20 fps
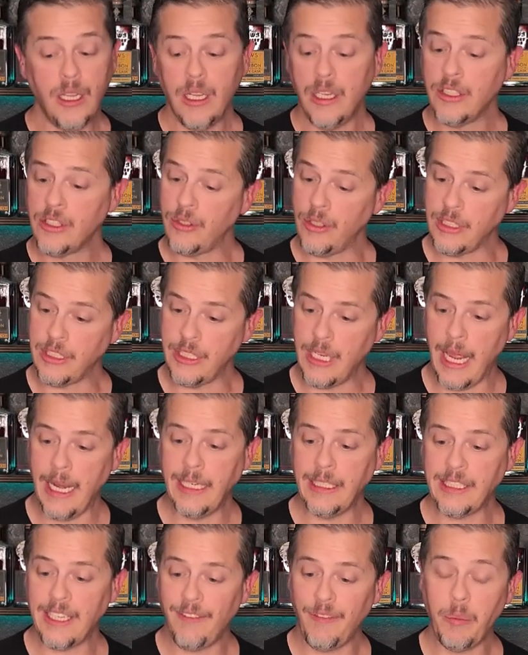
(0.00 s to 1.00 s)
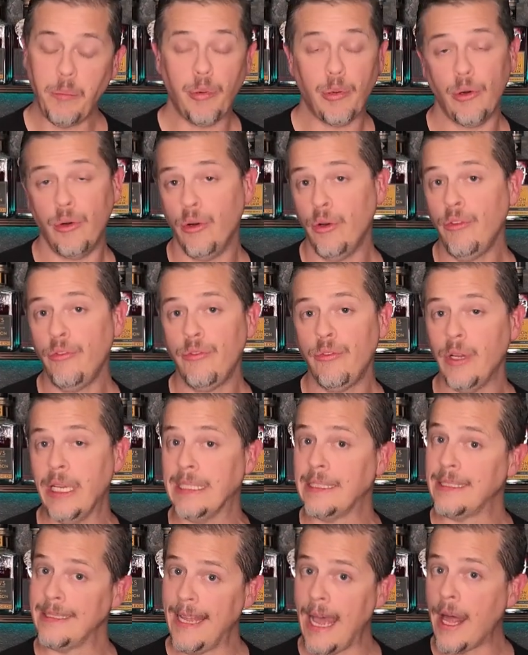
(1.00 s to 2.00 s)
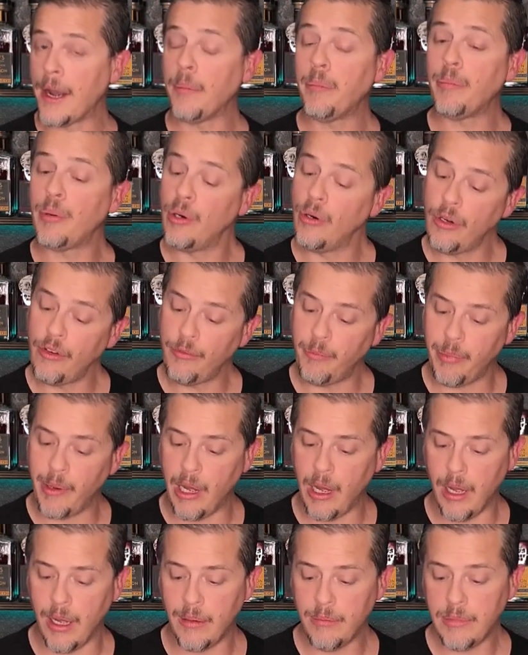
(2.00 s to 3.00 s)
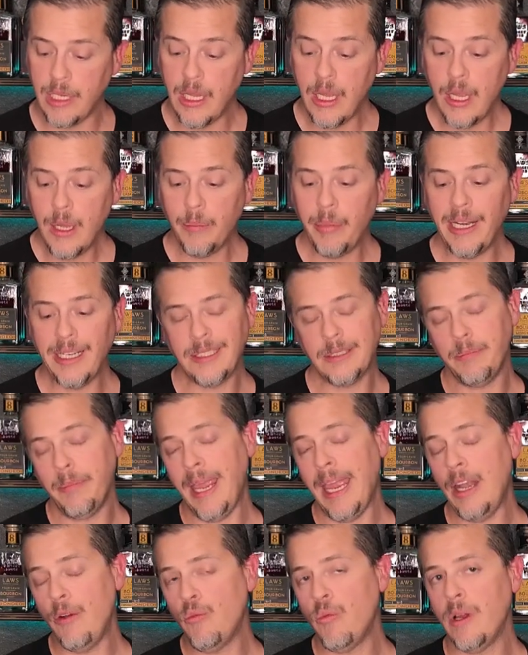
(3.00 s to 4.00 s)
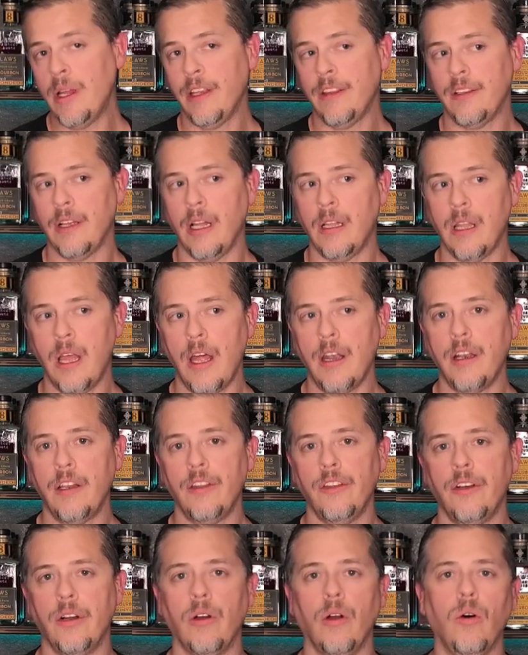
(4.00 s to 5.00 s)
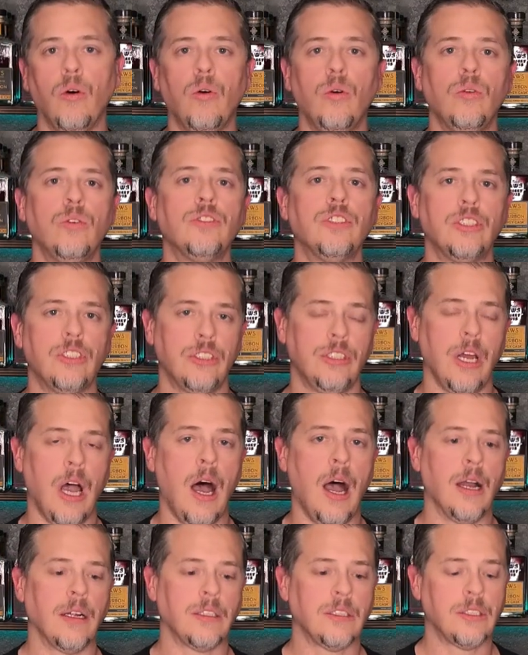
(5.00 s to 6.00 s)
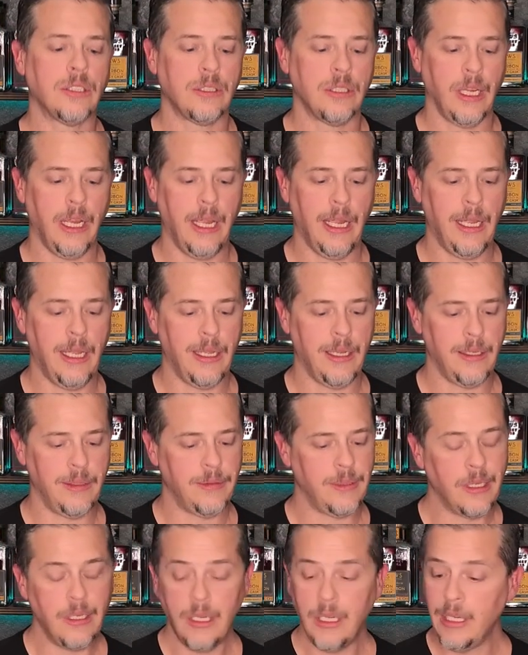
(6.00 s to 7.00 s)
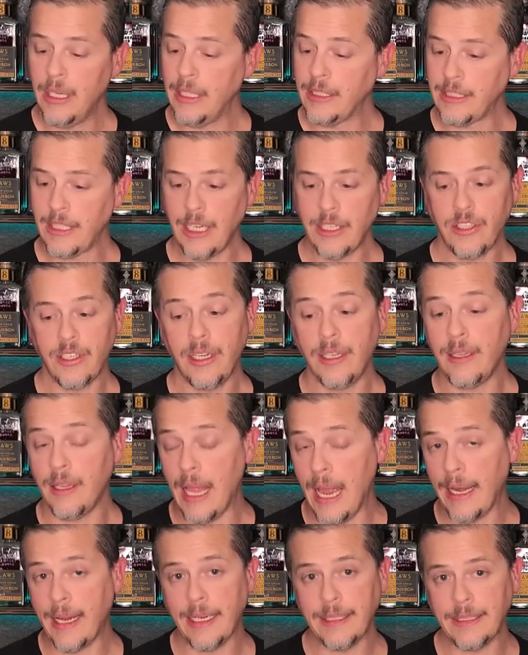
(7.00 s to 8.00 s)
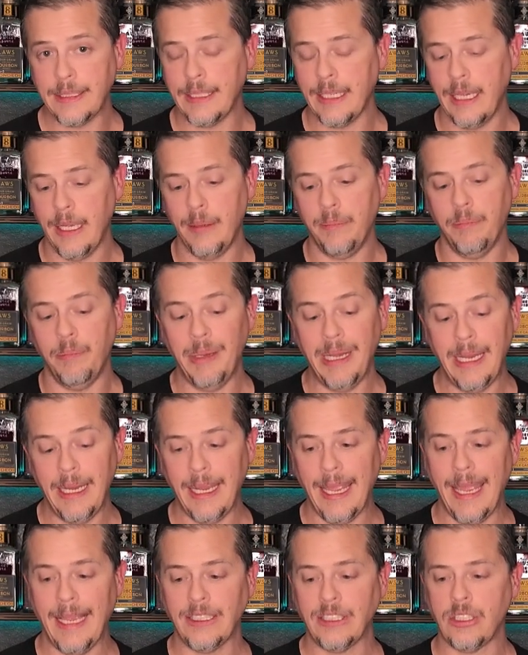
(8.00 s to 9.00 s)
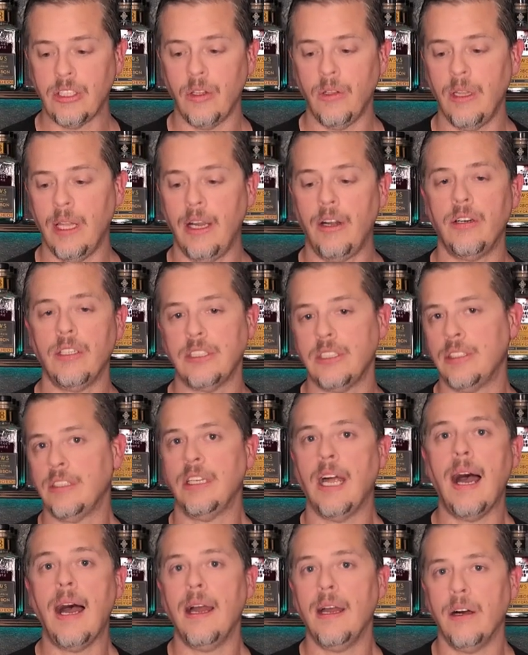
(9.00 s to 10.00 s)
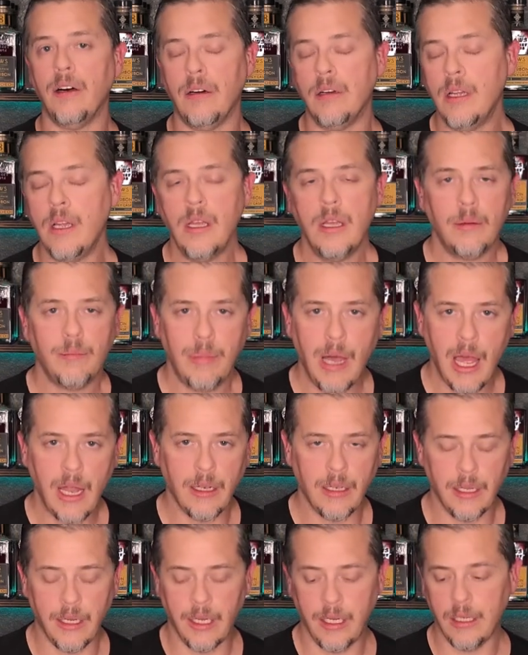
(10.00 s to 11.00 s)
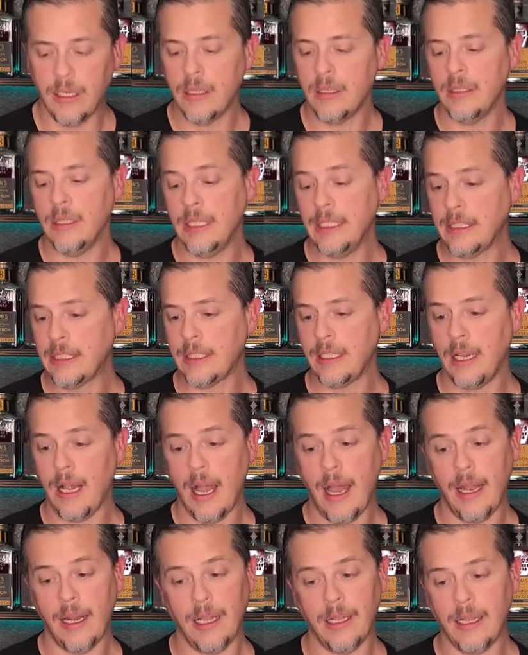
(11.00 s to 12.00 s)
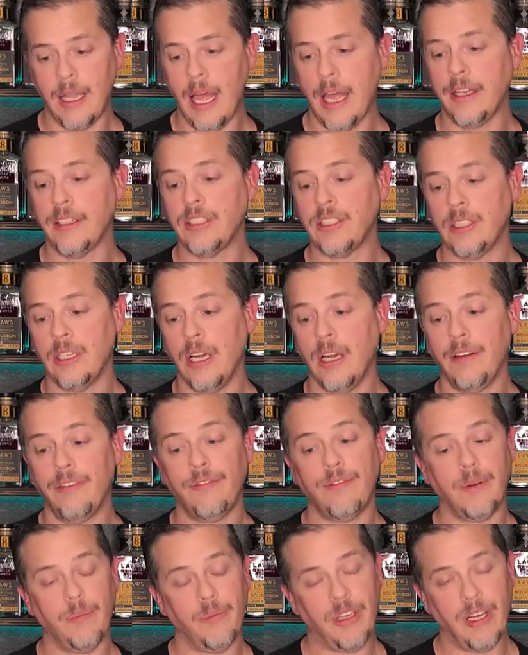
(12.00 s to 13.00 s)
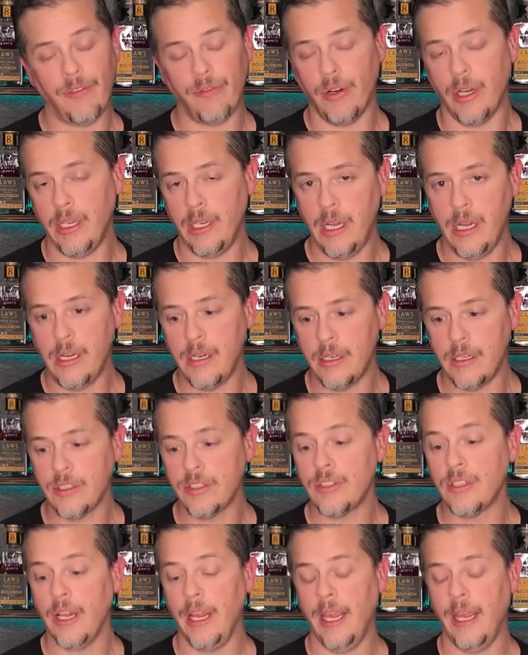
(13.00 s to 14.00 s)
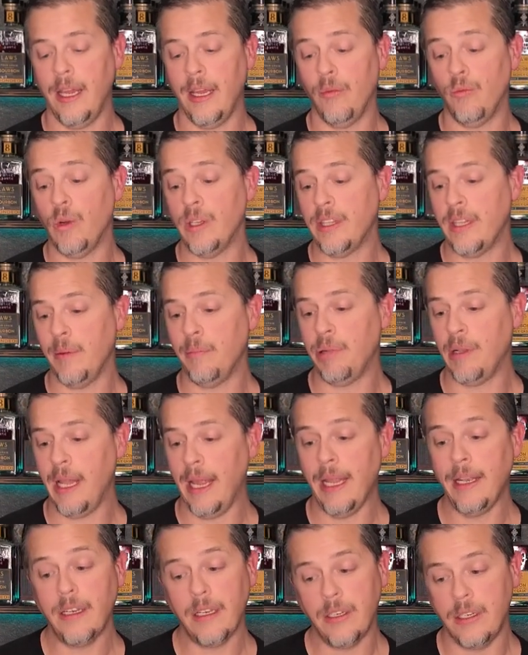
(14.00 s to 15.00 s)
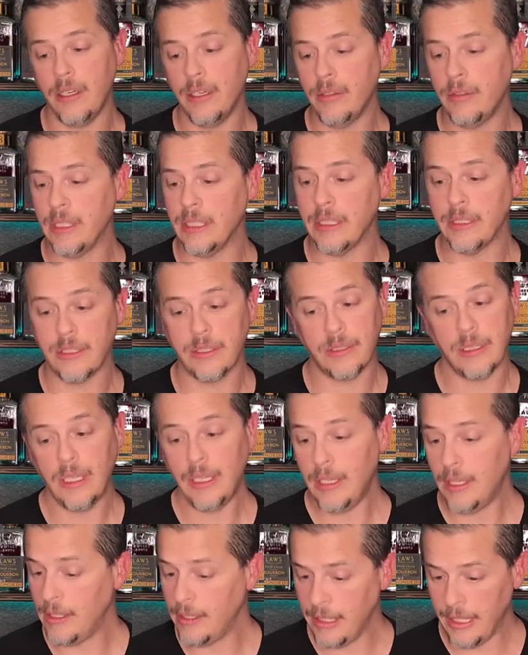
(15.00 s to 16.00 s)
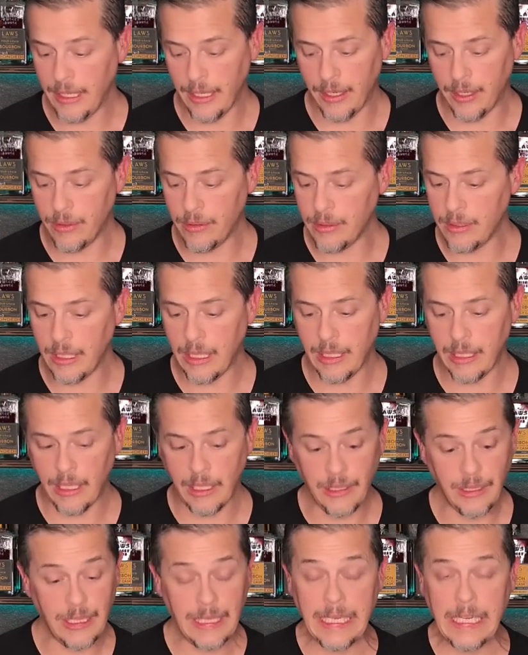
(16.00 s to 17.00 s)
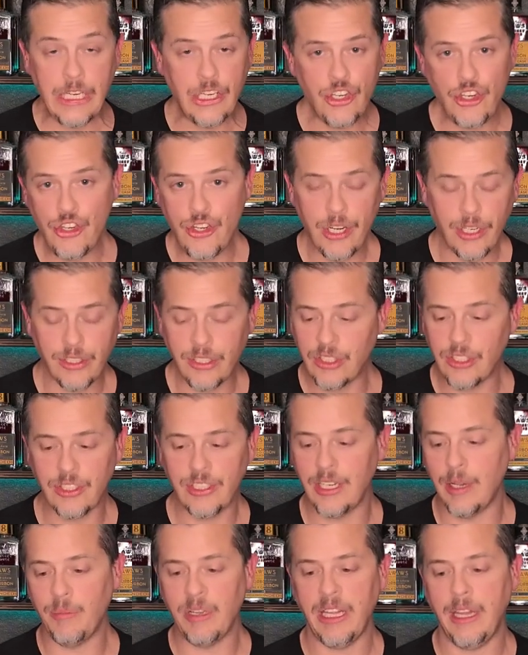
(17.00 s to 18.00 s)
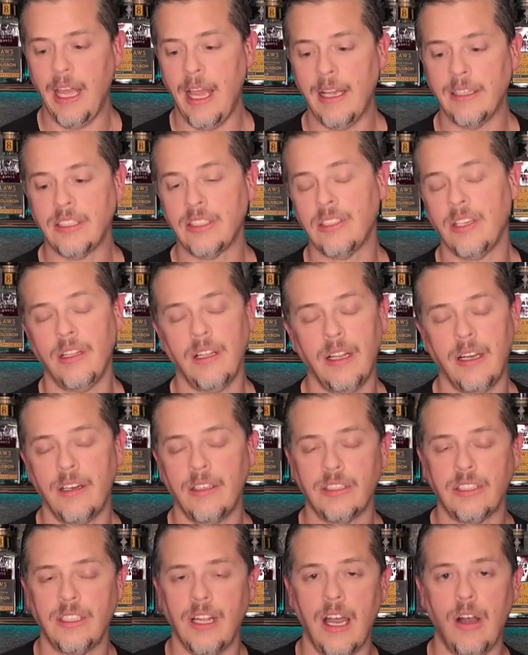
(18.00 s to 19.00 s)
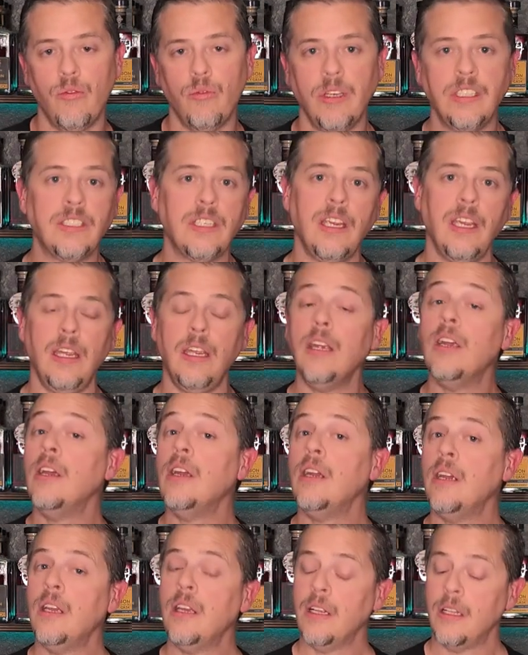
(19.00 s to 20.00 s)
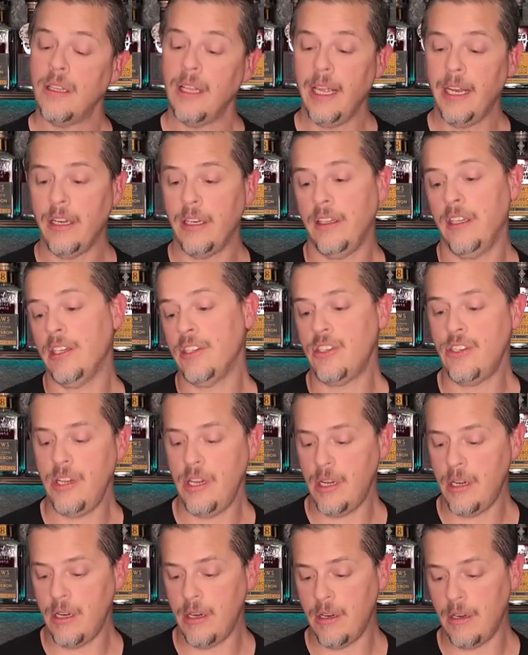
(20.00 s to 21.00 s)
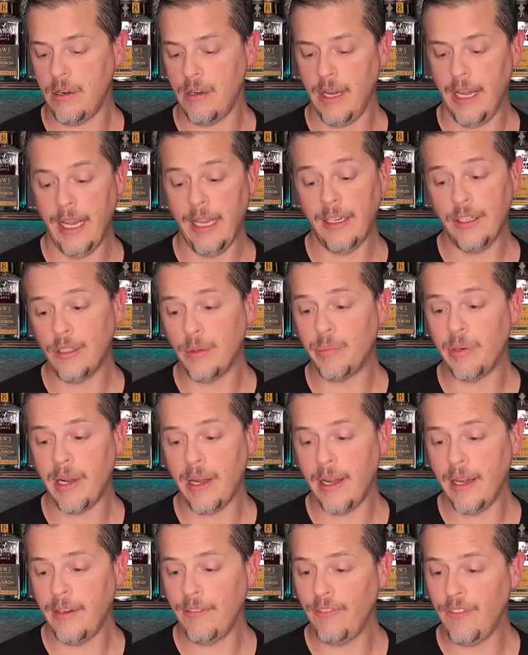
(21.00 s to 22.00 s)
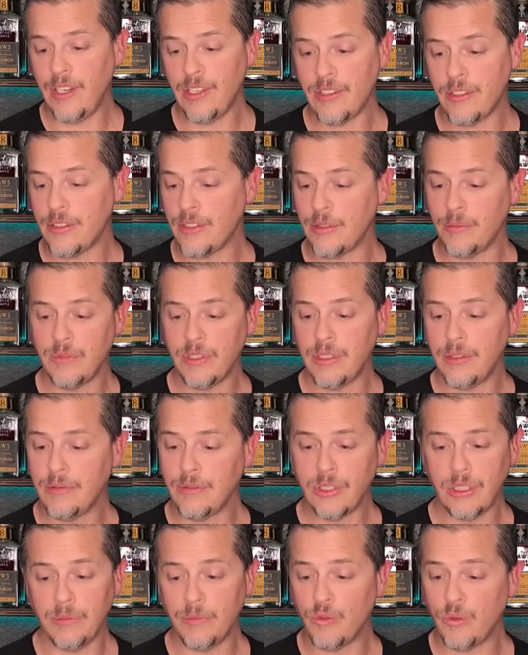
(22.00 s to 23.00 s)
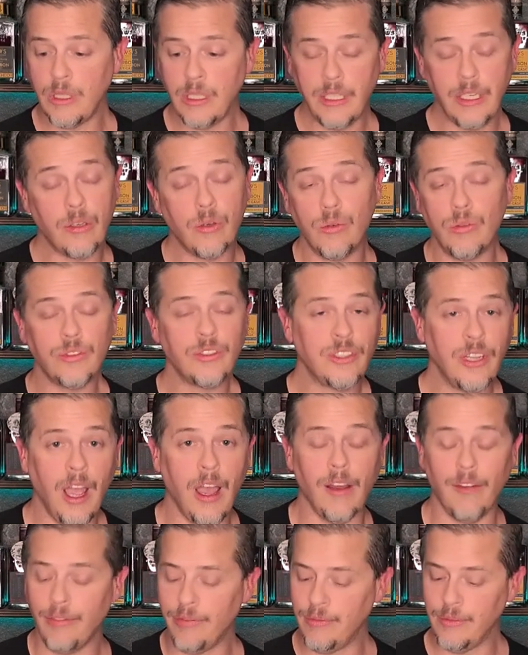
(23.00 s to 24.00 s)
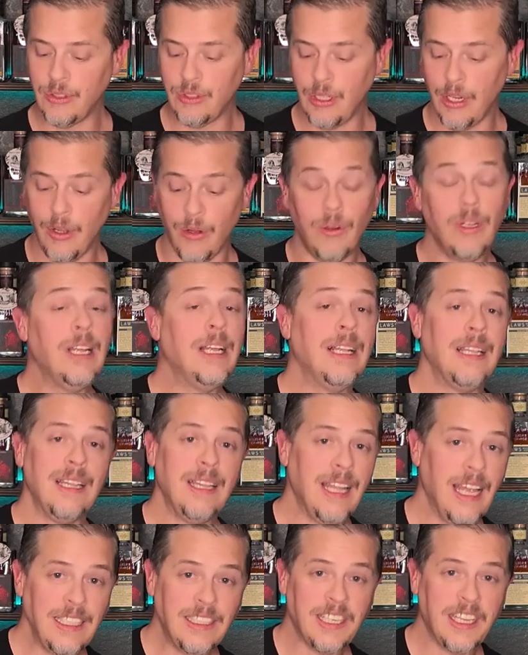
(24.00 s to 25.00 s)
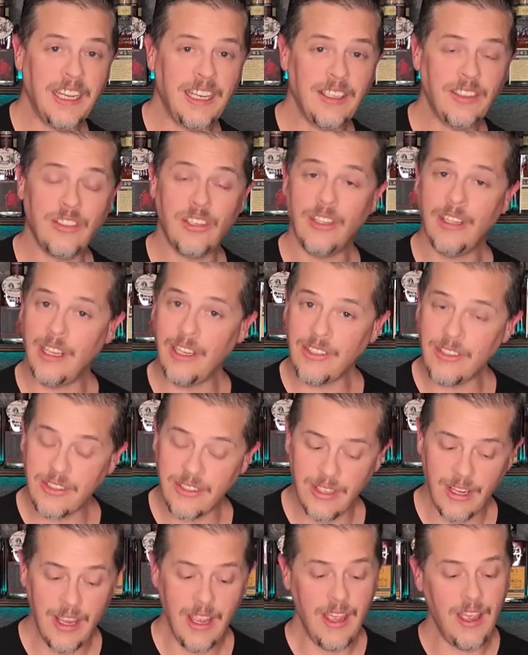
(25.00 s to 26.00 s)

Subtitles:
So it's 97 proof. It's not a proof bomb, but it's made with a lot of their old stocks. And essentially, like I said, being a Solera style bottling, it's got a lot of stuff from different years. And what they plan to do is, unleash some of that Solera style whiskey later this year. And it'll probably feature some really cool stuff. So let's get into this.